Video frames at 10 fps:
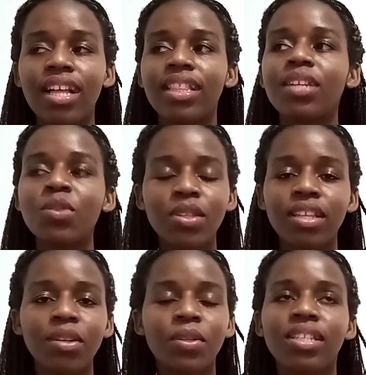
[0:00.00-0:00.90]

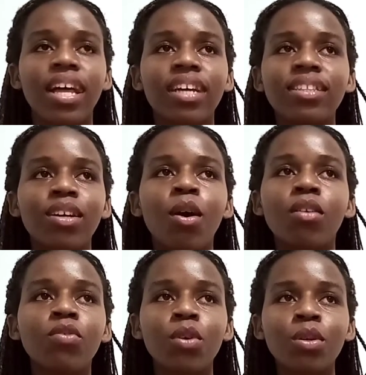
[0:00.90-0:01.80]
That was like the
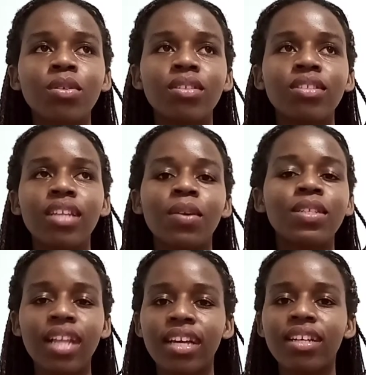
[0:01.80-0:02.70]
convo.
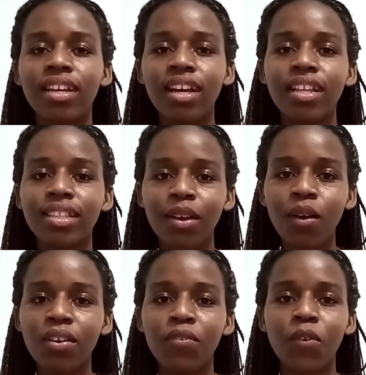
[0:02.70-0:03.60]

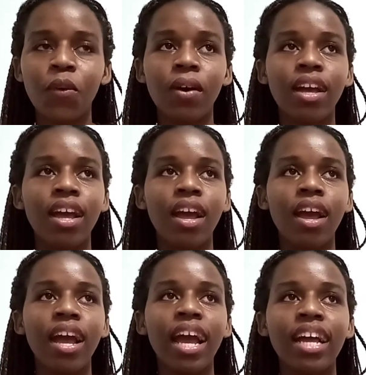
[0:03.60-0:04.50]

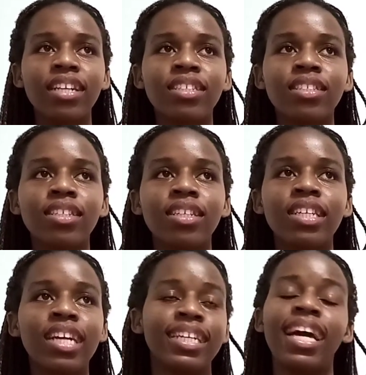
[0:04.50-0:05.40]
And
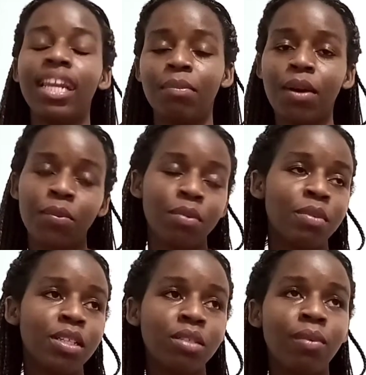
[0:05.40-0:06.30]
it got my
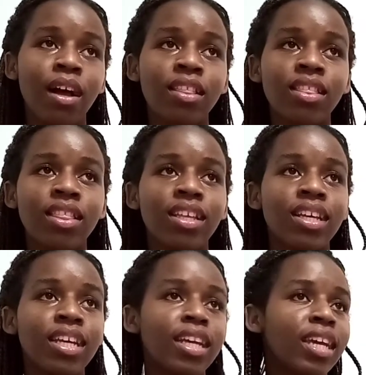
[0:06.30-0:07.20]
woman's man
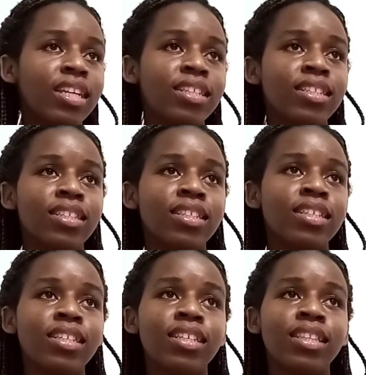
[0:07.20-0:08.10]
in
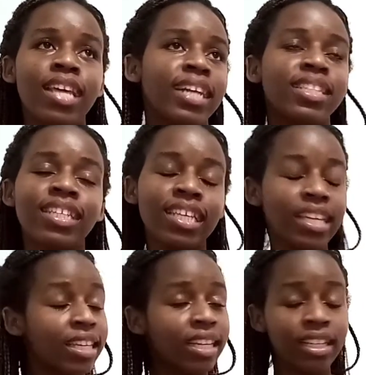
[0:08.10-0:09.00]
that
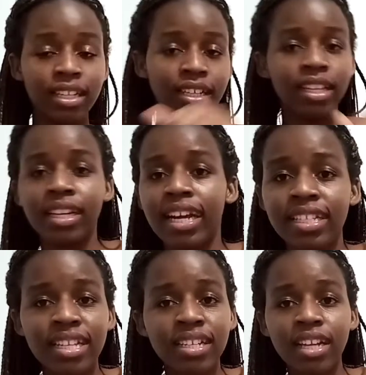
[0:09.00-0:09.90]
gear. And I
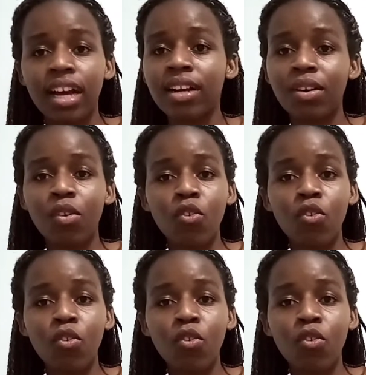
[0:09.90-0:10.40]
turned down.